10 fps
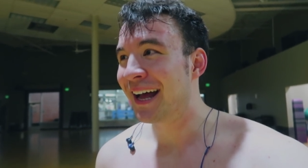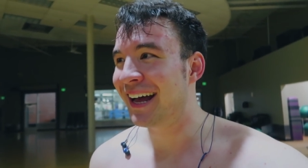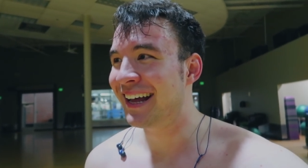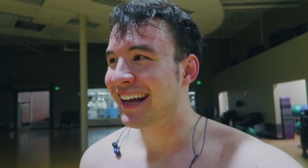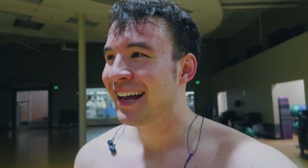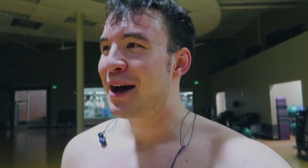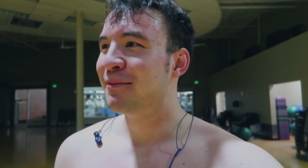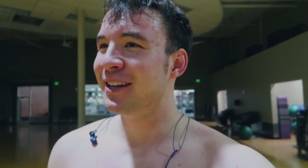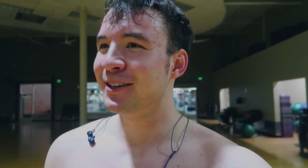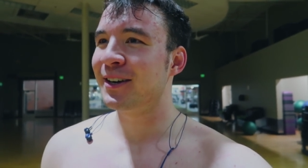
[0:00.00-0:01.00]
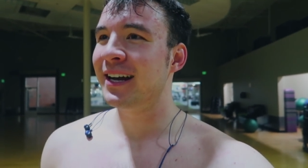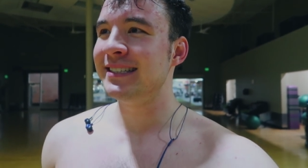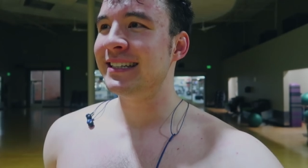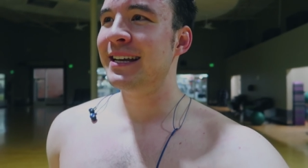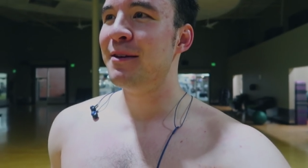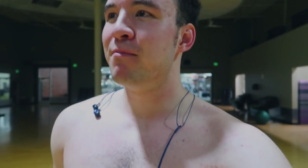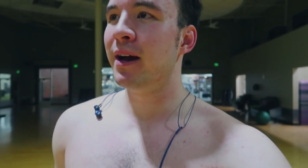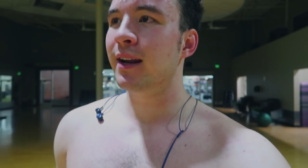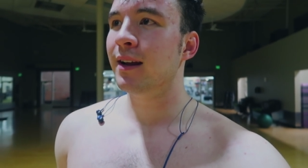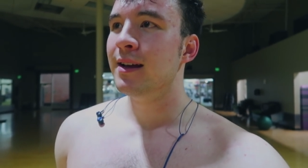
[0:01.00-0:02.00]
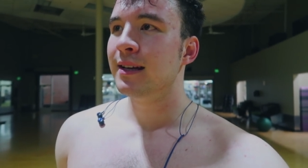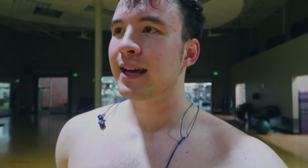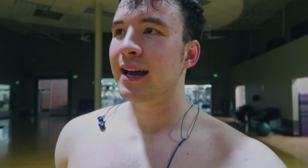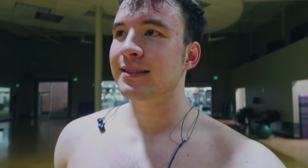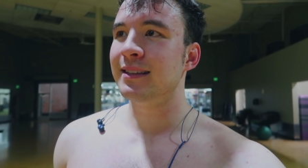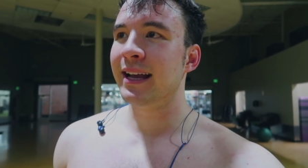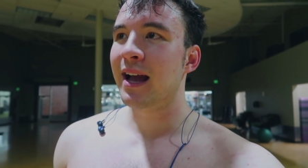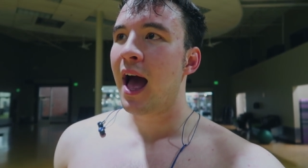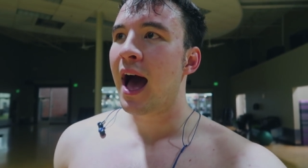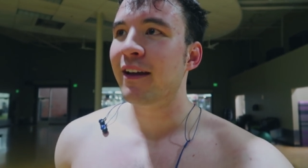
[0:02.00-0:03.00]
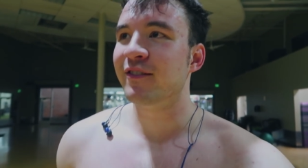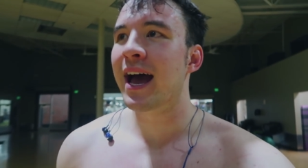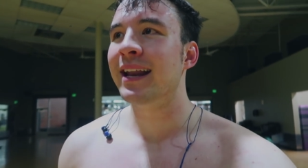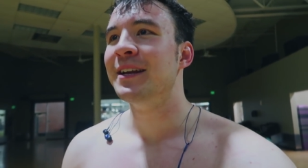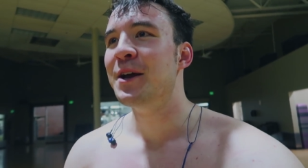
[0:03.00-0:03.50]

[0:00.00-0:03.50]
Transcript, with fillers: uh, I'm a little crazy, but Guys, like, I've got,